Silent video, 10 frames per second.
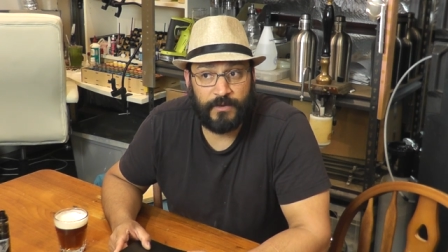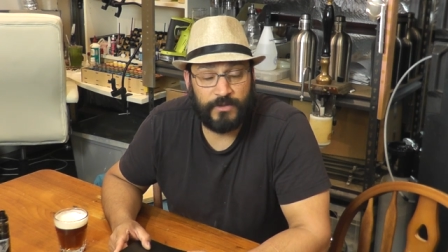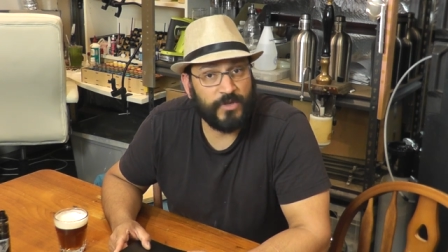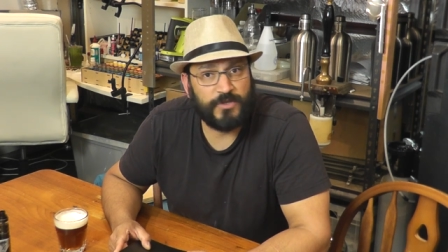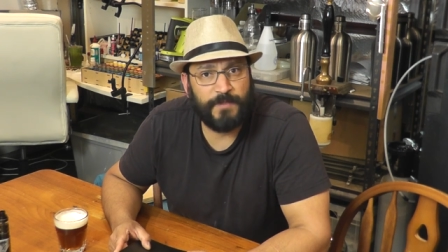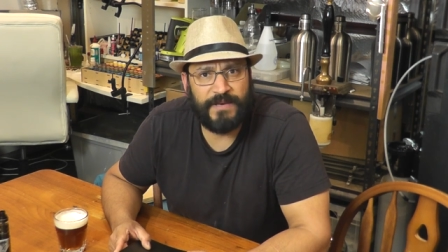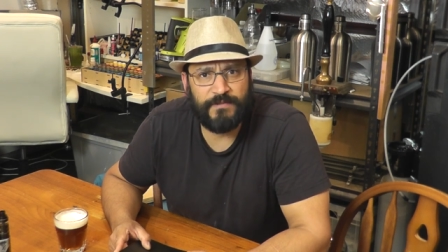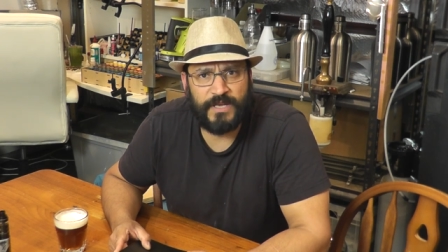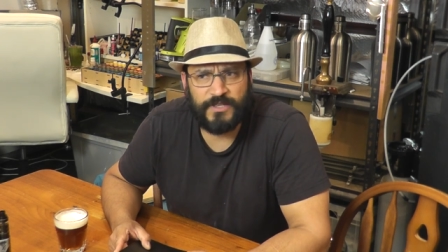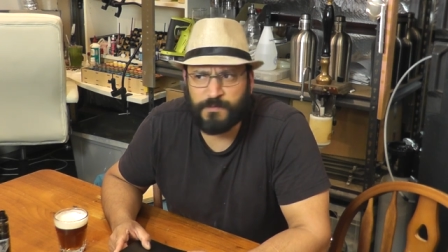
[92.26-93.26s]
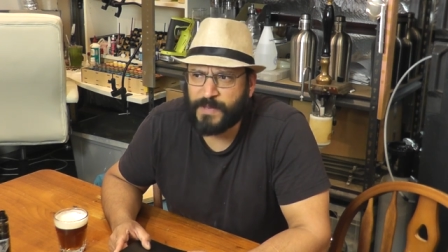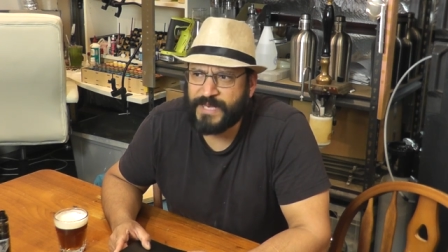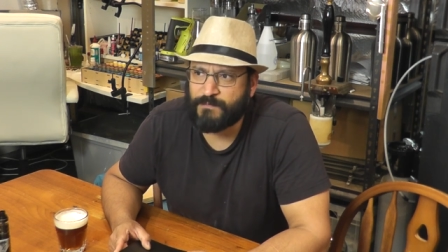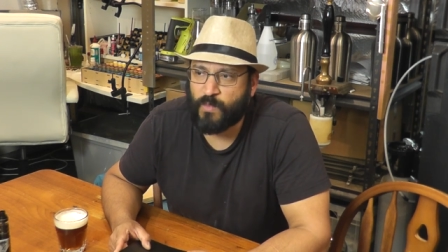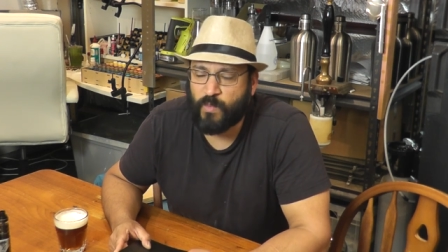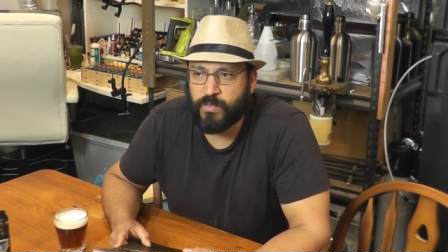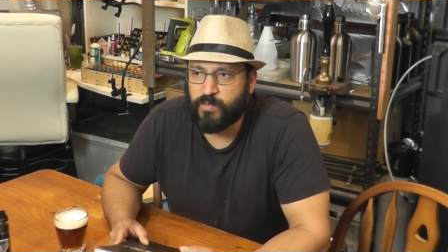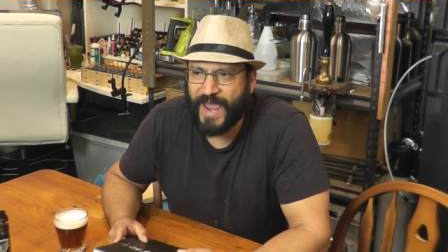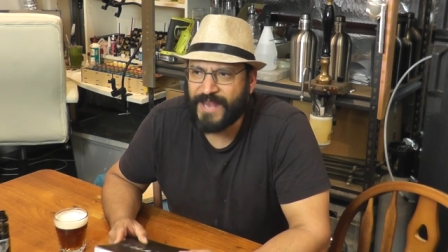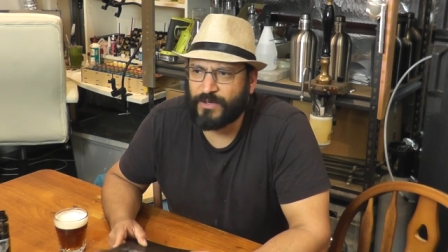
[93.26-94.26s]
So it's been it's been
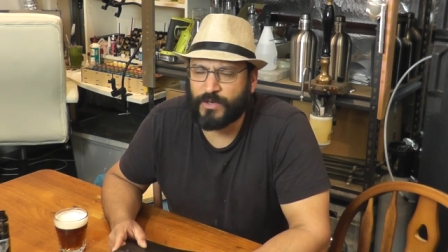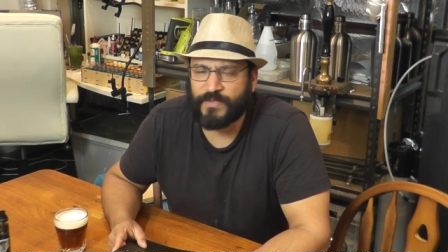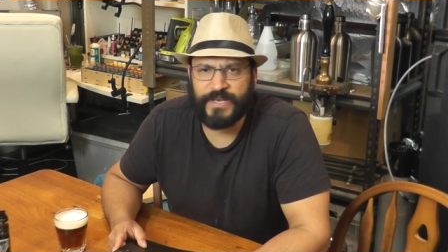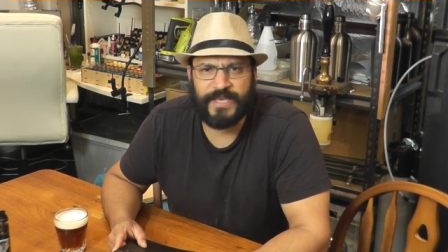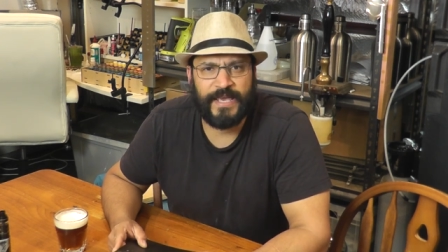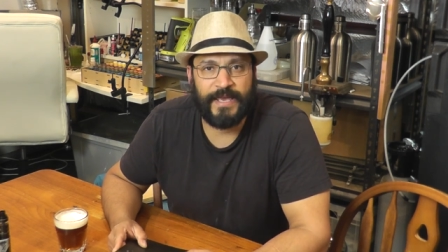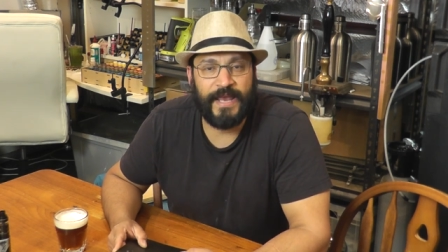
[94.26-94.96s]
way longer than a year.